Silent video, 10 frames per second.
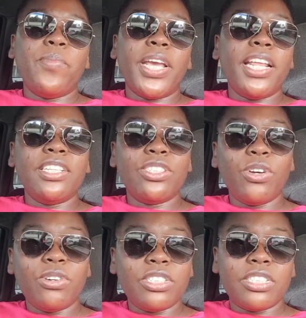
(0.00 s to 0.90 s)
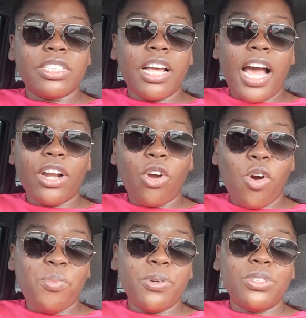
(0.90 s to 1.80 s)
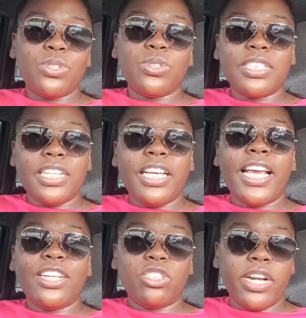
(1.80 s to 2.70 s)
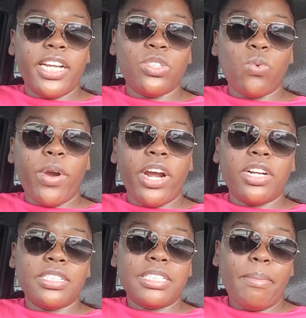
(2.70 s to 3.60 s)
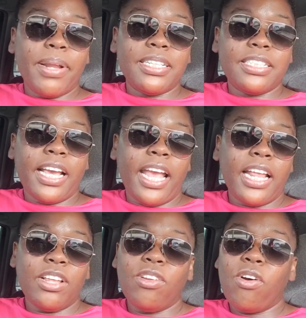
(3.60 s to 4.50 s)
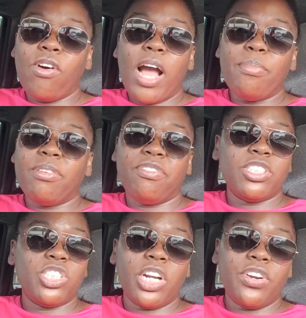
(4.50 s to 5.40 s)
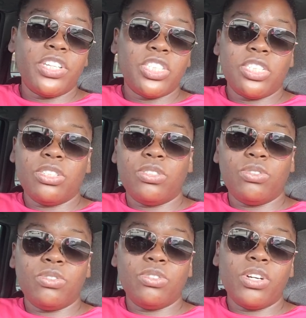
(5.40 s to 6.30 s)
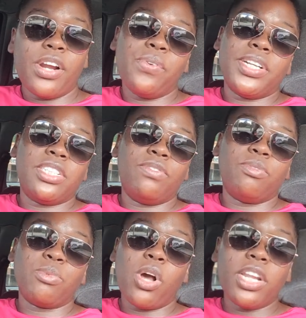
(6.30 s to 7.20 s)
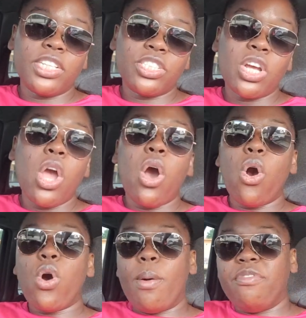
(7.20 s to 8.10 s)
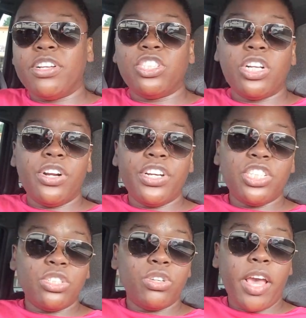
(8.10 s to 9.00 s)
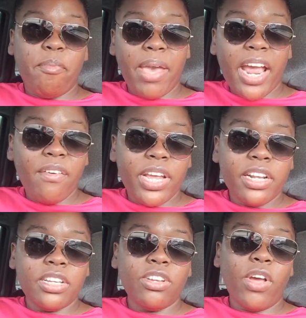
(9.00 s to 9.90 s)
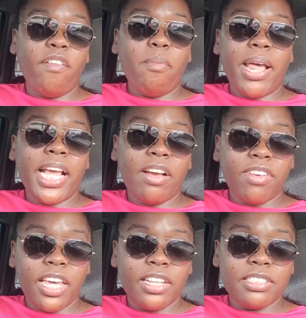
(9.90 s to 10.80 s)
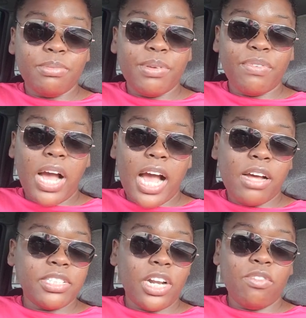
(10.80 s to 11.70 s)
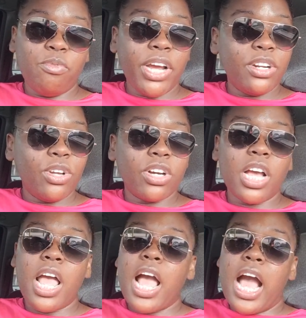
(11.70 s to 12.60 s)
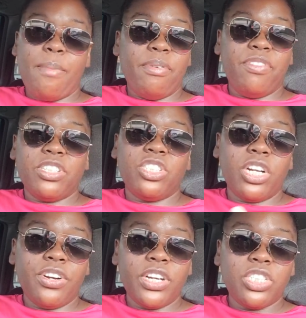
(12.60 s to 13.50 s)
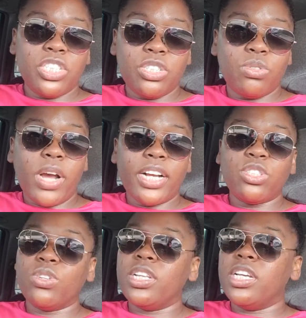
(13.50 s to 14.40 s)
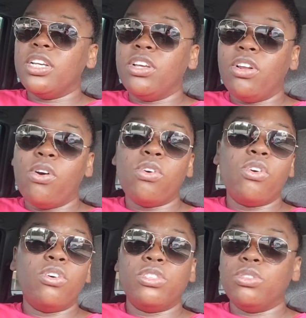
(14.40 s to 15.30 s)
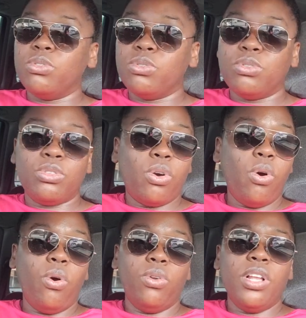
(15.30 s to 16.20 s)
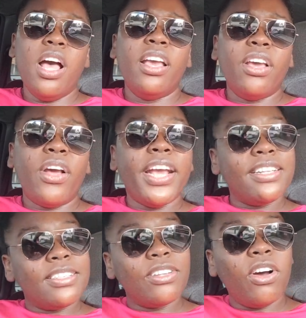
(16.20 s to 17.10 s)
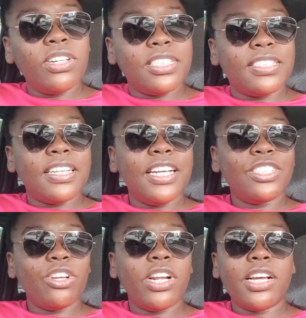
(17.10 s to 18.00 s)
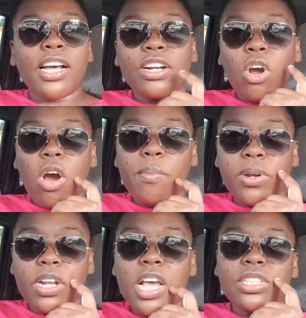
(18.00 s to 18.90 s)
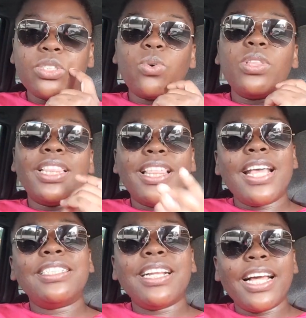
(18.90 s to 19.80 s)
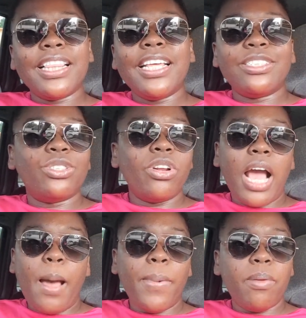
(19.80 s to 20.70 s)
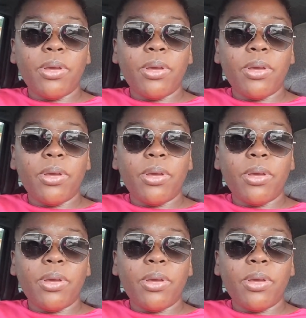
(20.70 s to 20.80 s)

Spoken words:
is not uncommon to see a trend where somebody said, I'm the first generation to graduate from college, or I'm the first generation to get married. Everybody have kids with outside of wedlock. I'm the first generation to actually, go to school. It's not uncommon. So things like this don't happen